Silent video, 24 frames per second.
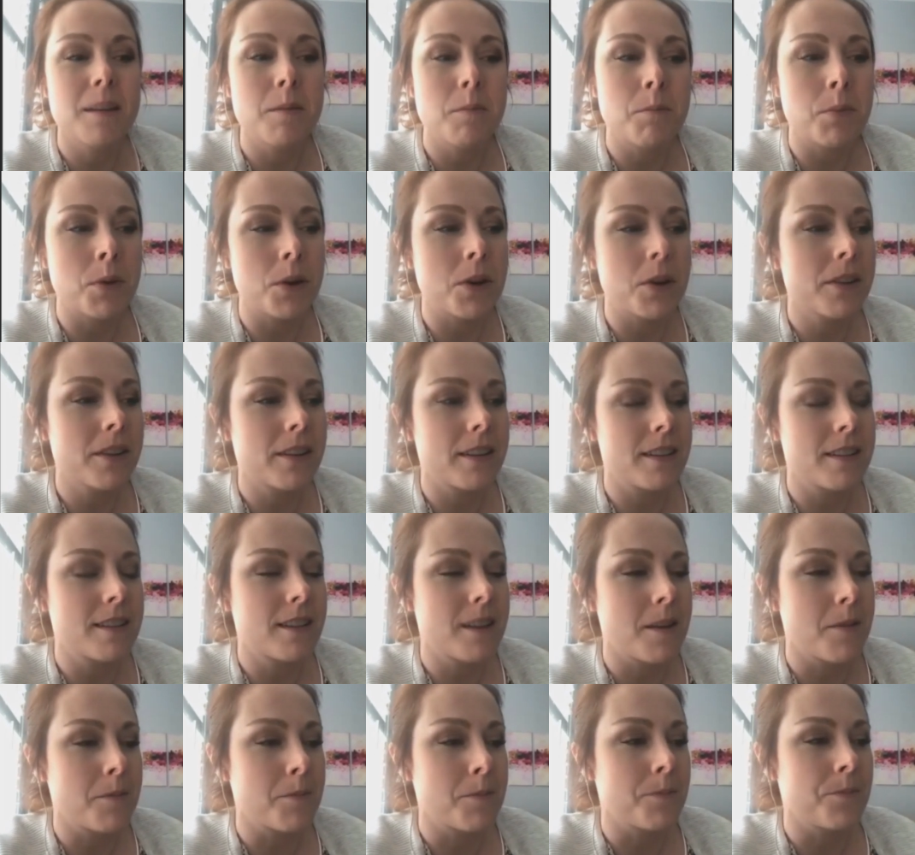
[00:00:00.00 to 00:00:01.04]
birth is
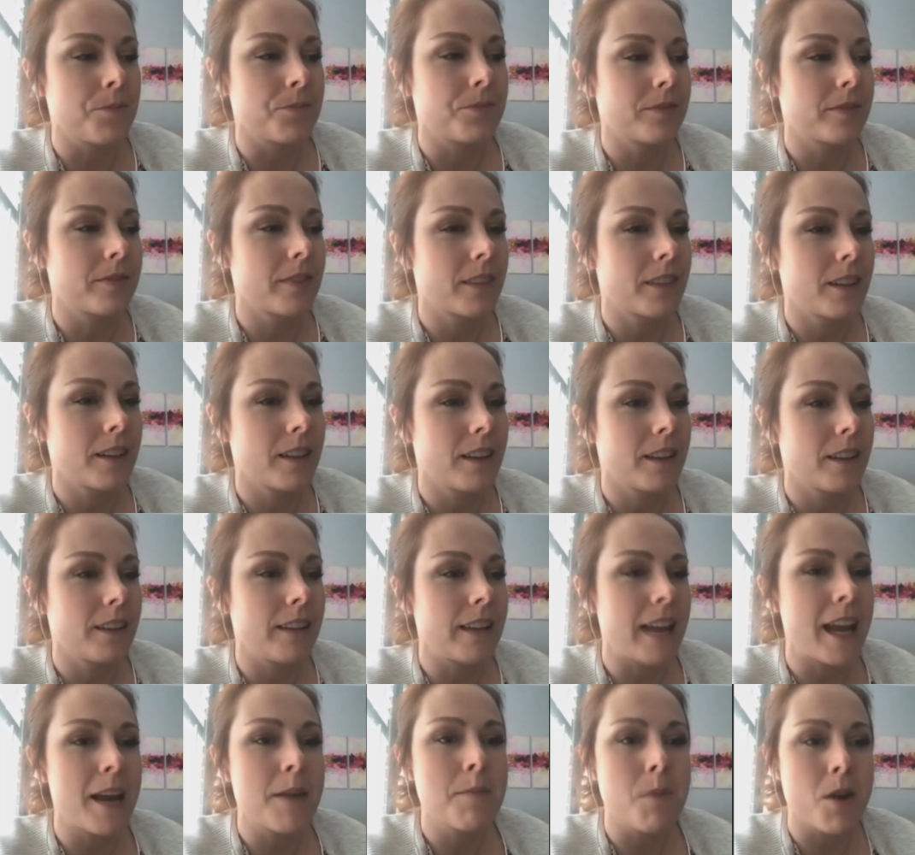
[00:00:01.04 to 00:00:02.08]
some
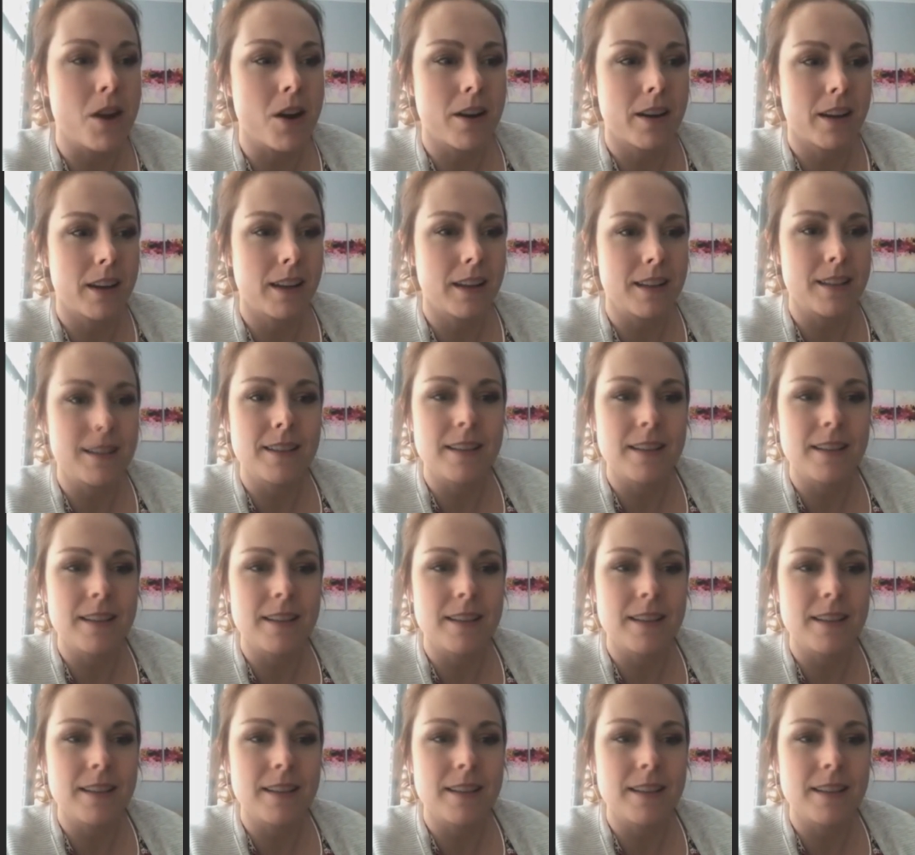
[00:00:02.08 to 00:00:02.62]
landmark in,